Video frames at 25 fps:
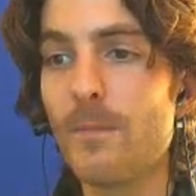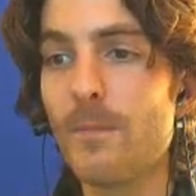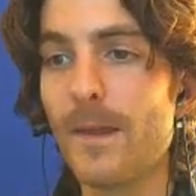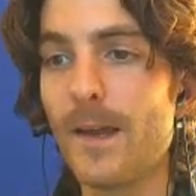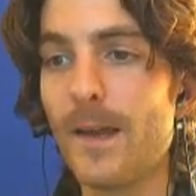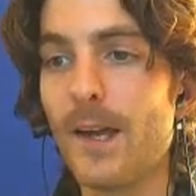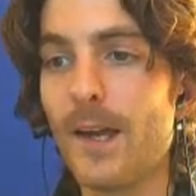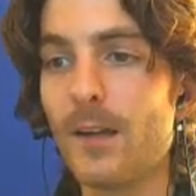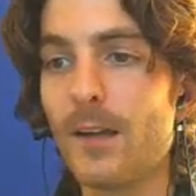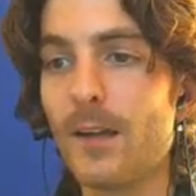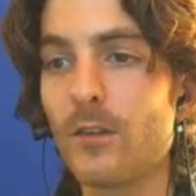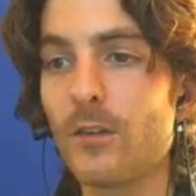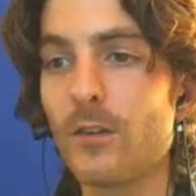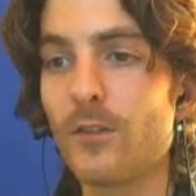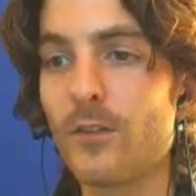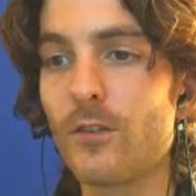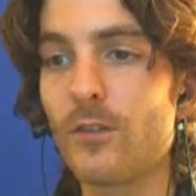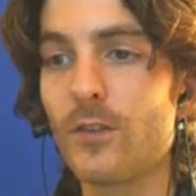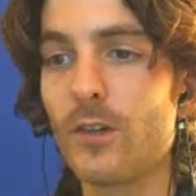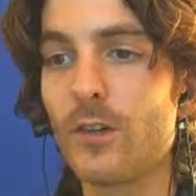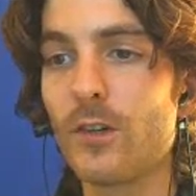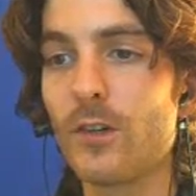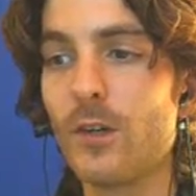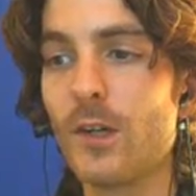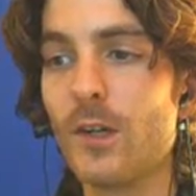and
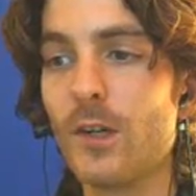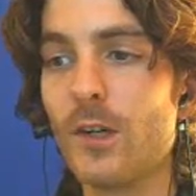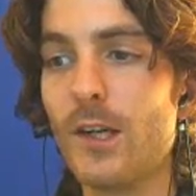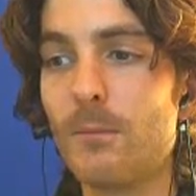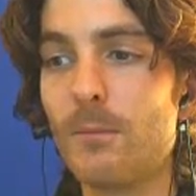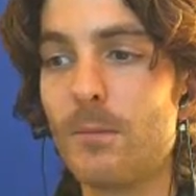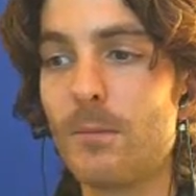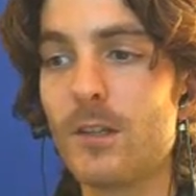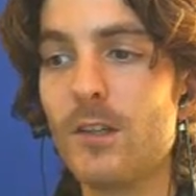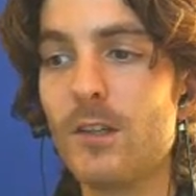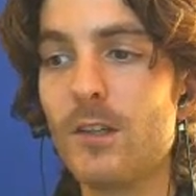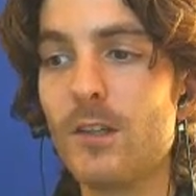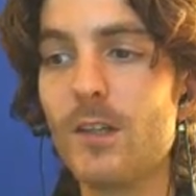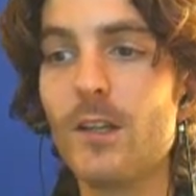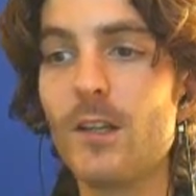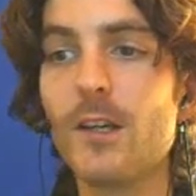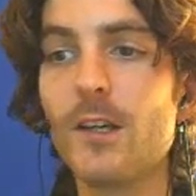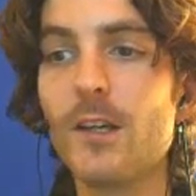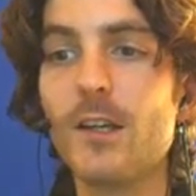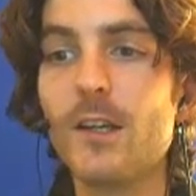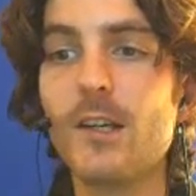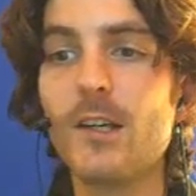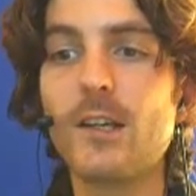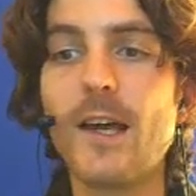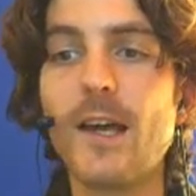so in
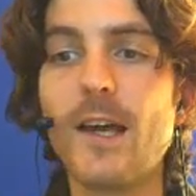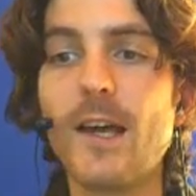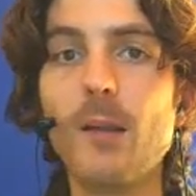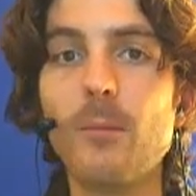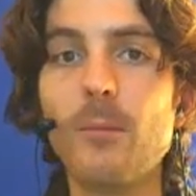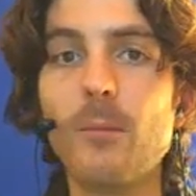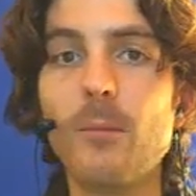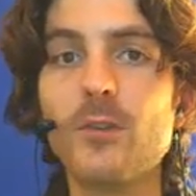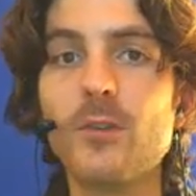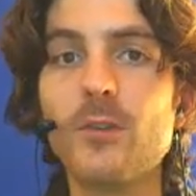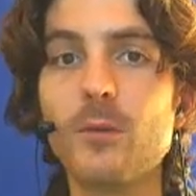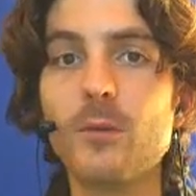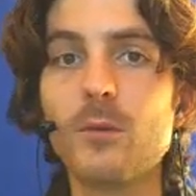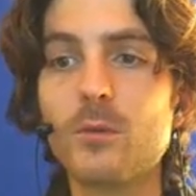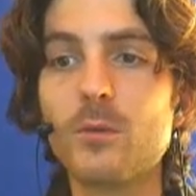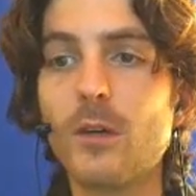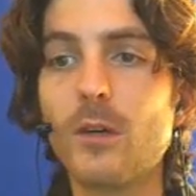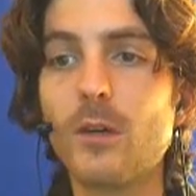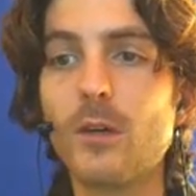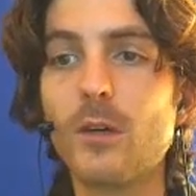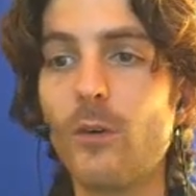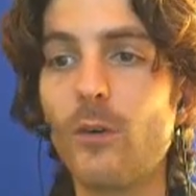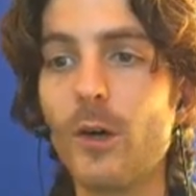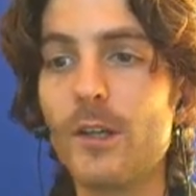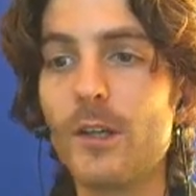particular it helps you to
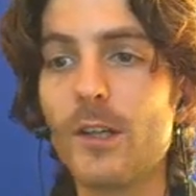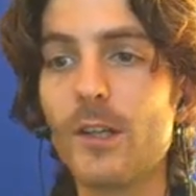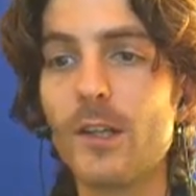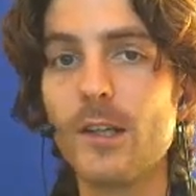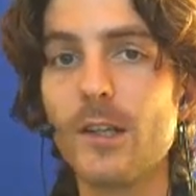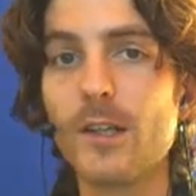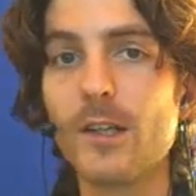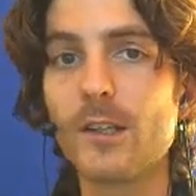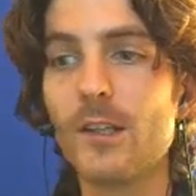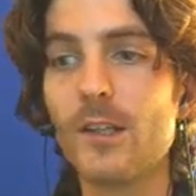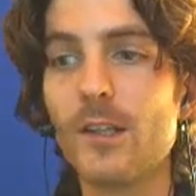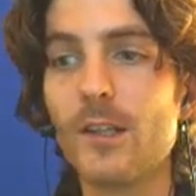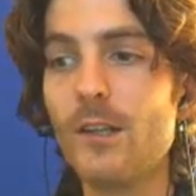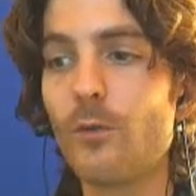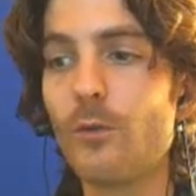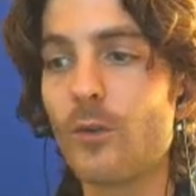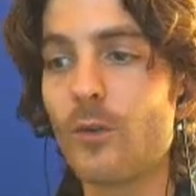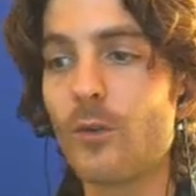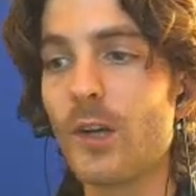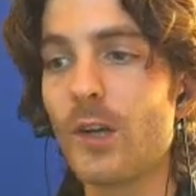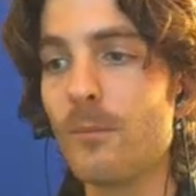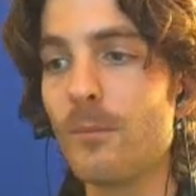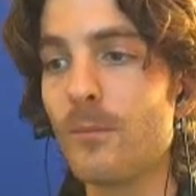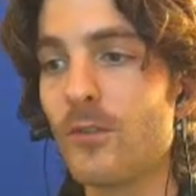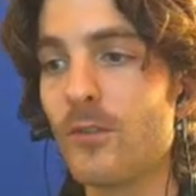avoid
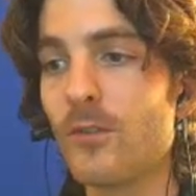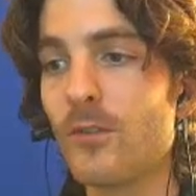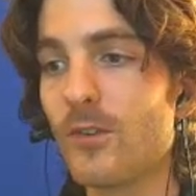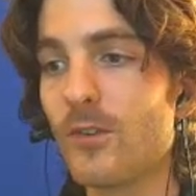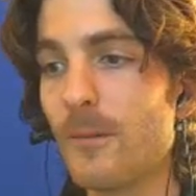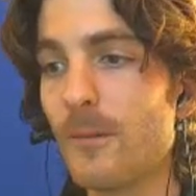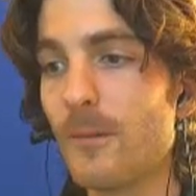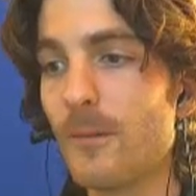keyframes.